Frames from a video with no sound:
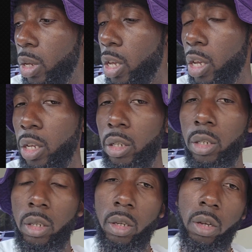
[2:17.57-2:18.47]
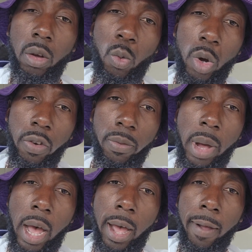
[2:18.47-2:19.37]
is one of
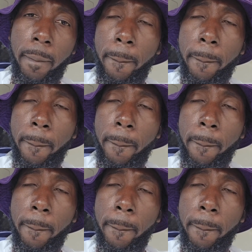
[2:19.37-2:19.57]
my